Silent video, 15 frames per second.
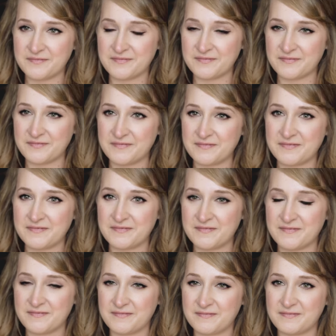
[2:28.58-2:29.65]

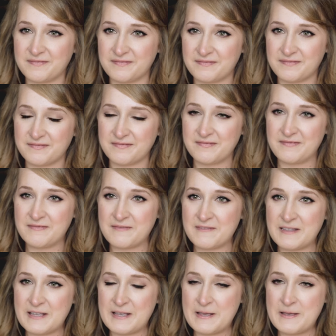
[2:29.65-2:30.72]

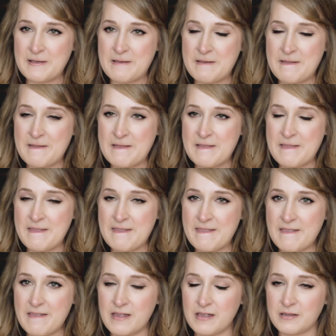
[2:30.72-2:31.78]

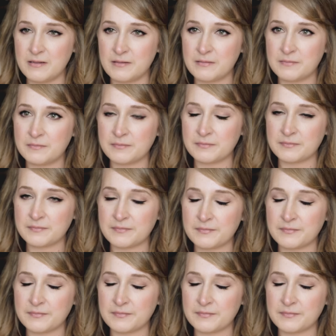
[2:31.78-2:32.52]
(no one is talking)